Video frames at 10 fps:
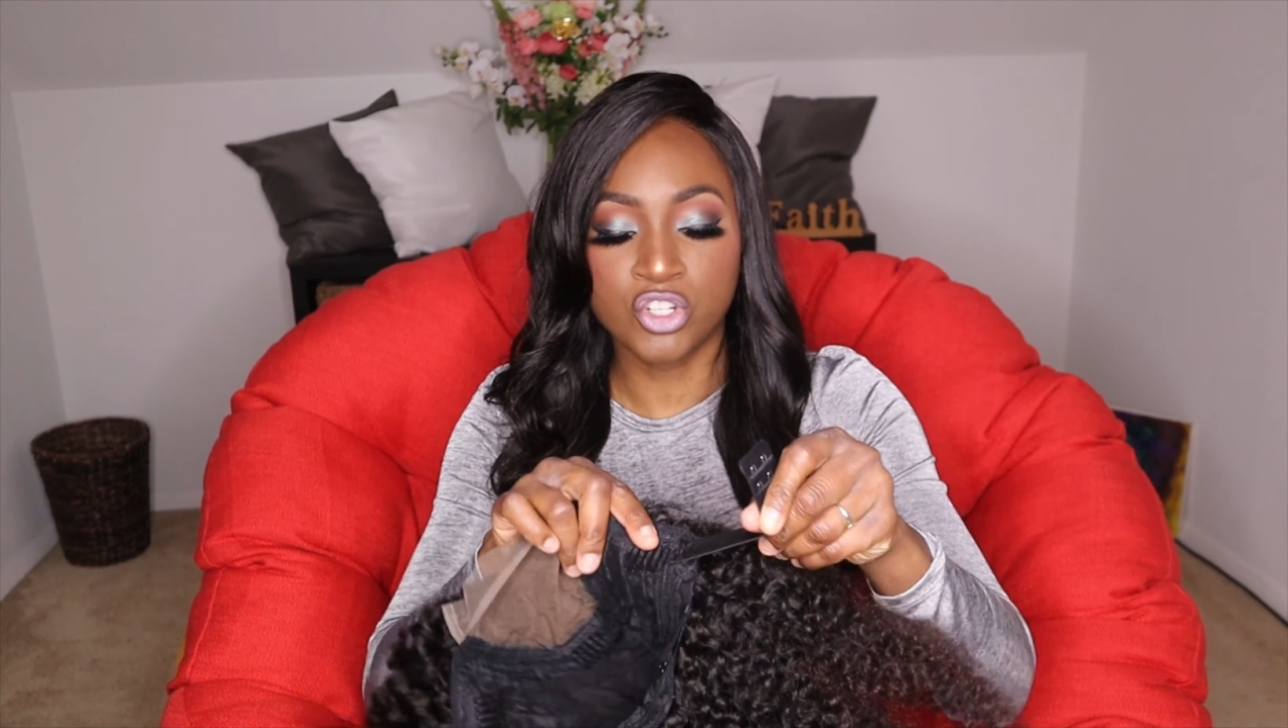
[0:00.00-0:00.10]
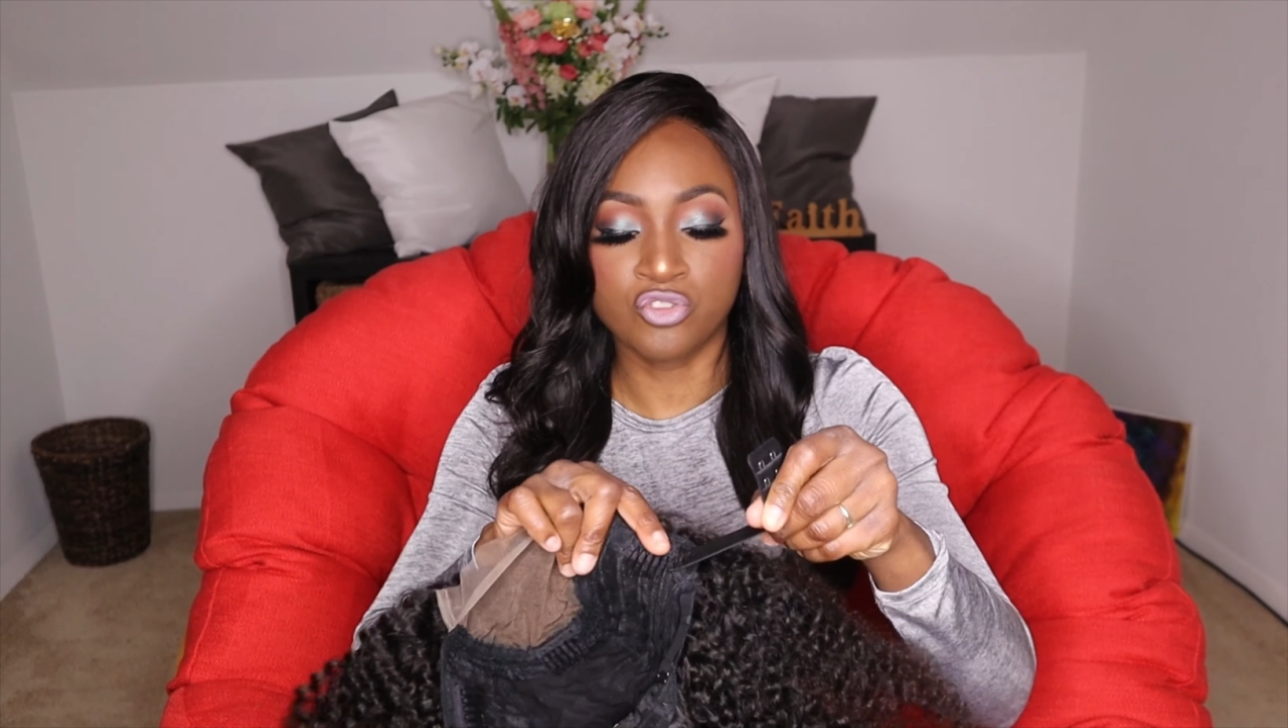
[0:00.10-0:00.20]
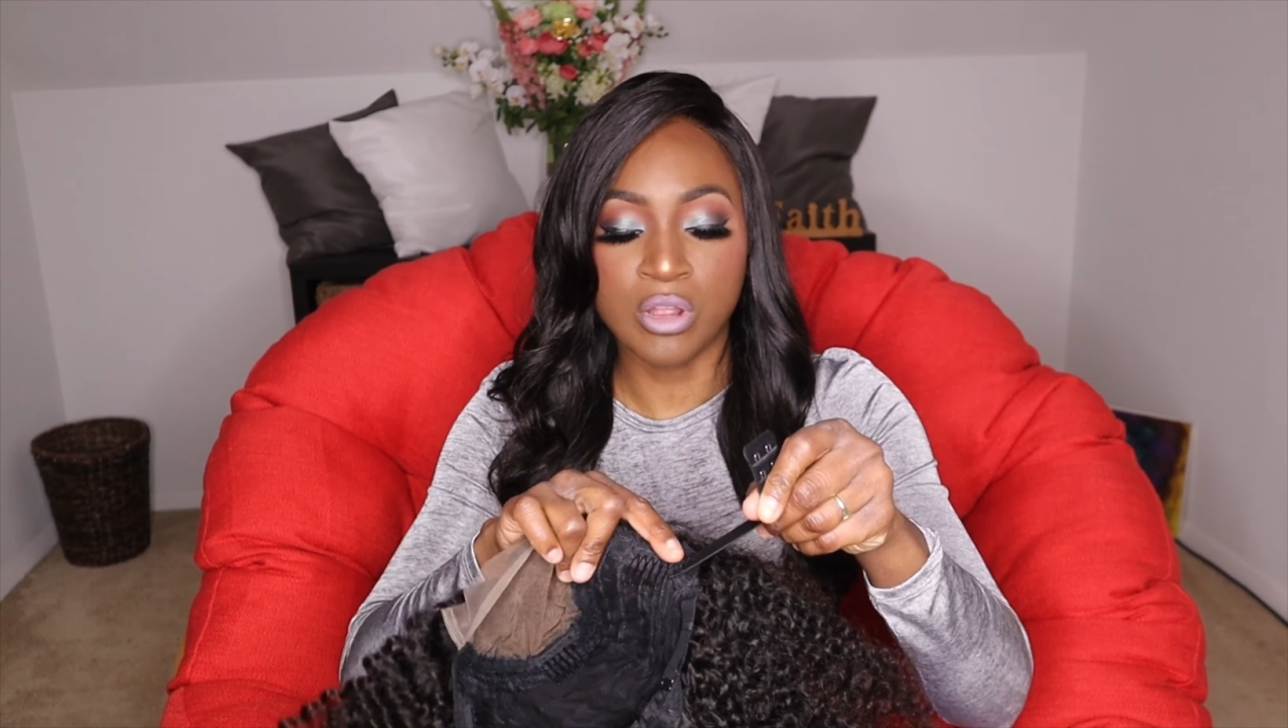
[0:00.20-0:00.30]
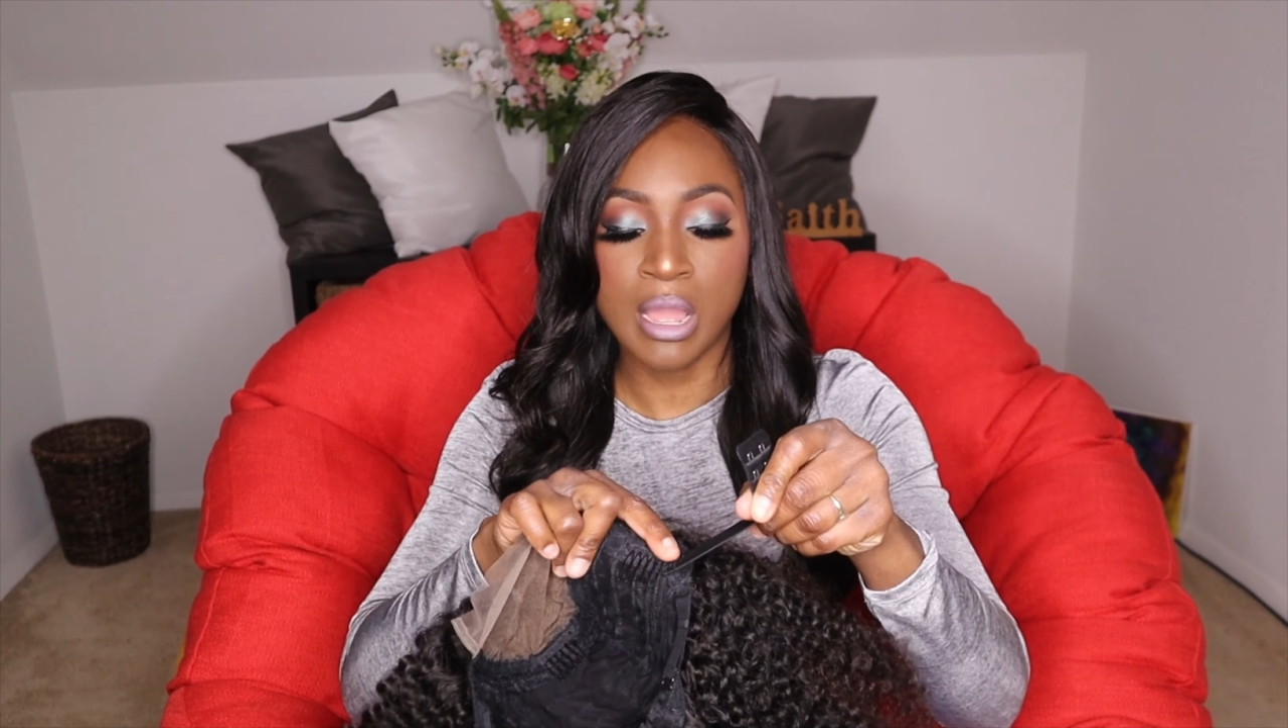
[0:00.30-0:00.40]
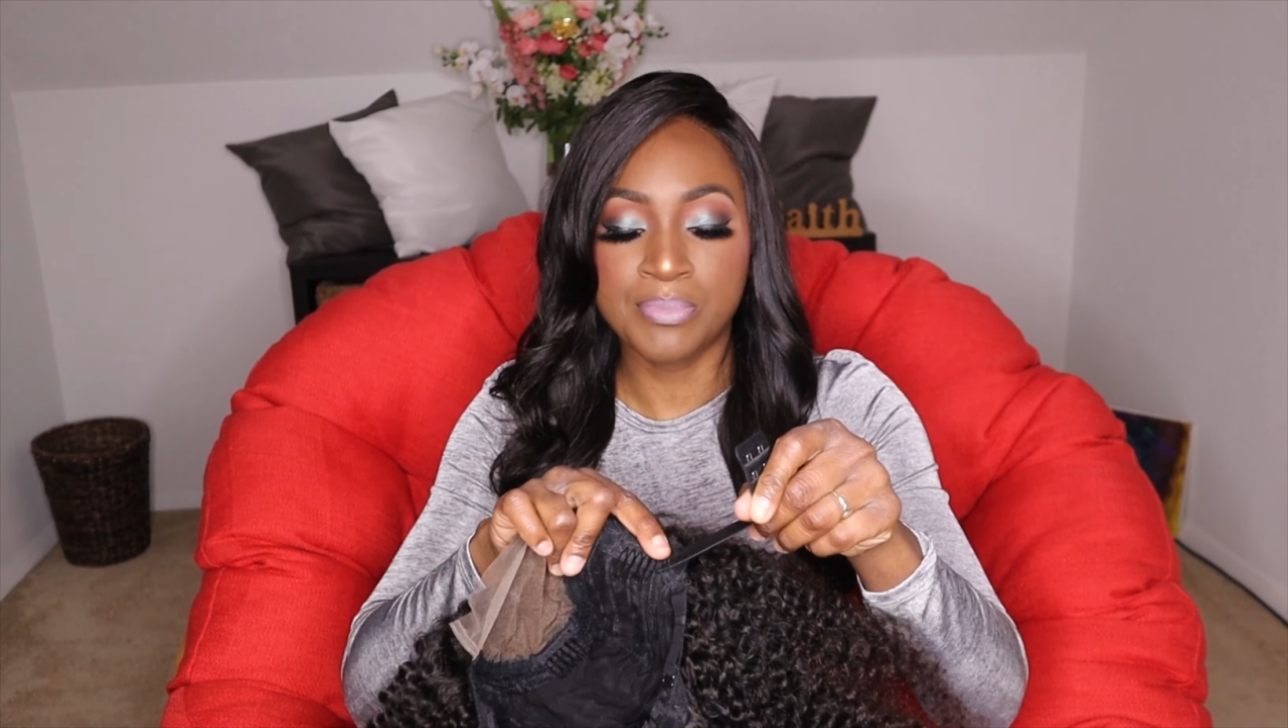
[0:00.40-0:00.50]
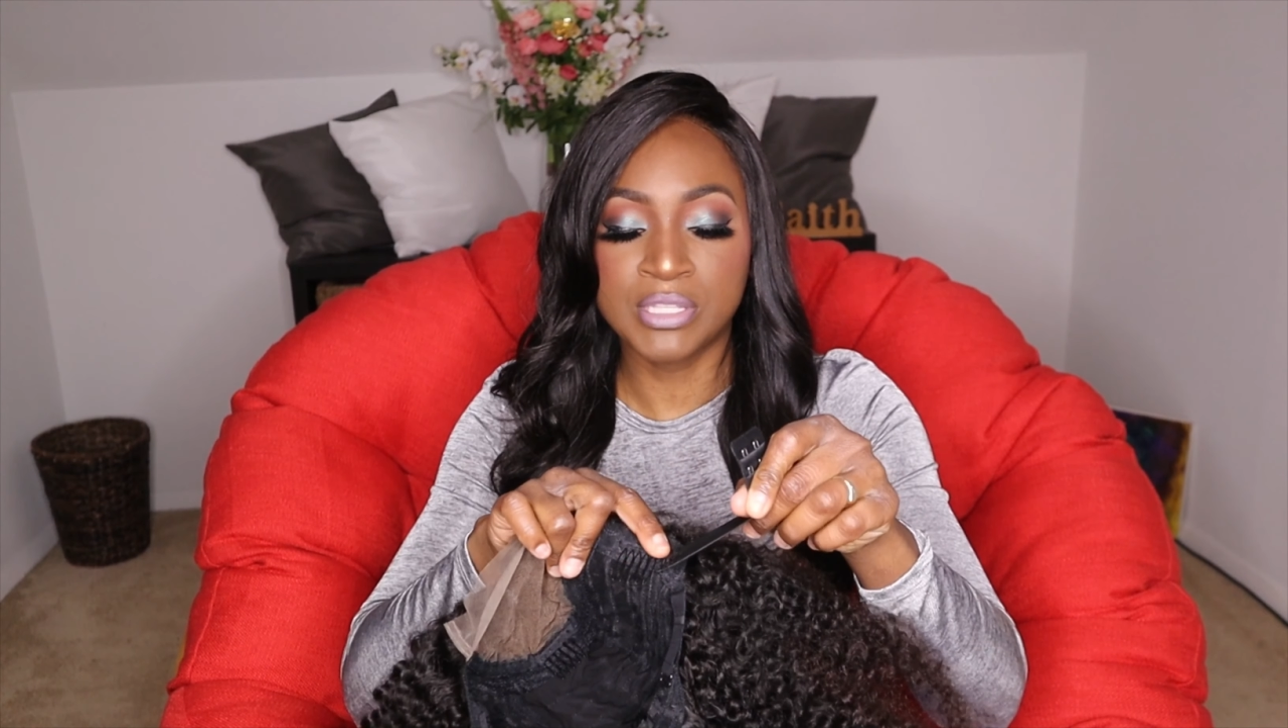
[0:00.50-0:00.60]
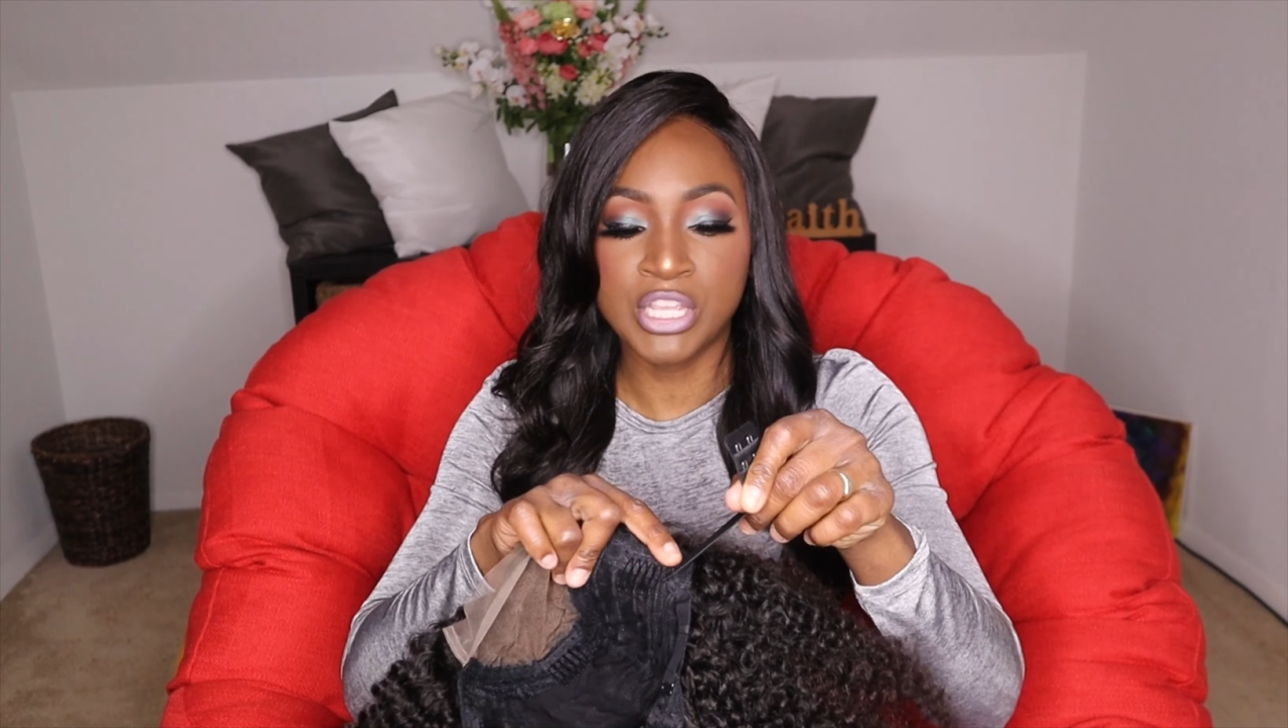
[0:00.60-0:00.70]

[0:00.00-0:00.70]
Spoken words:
straps